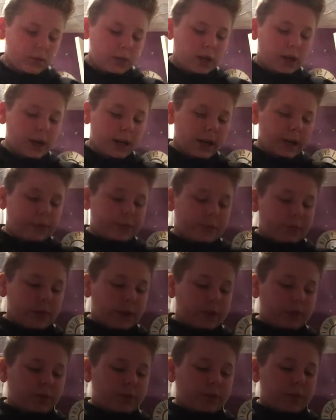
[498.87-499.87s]
I, I,
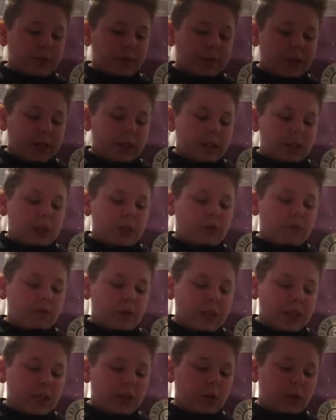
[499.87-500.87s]
I because I
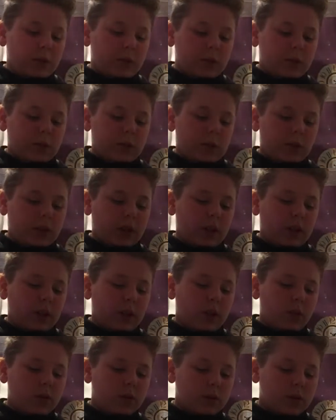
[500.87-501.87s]
really wanted one of
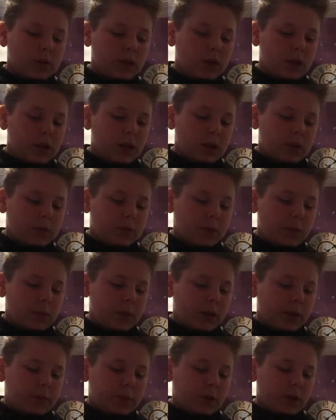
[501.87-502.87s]
those. Put
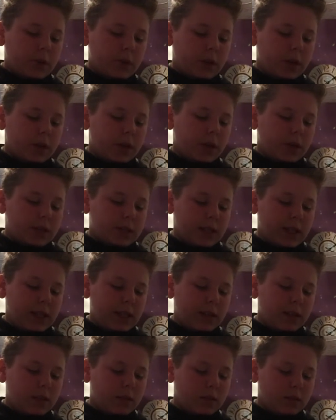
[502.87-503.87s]
my Pokemon cards
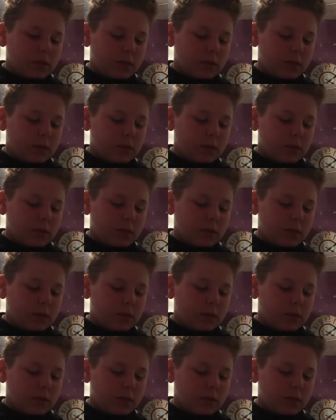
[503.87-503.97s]
in.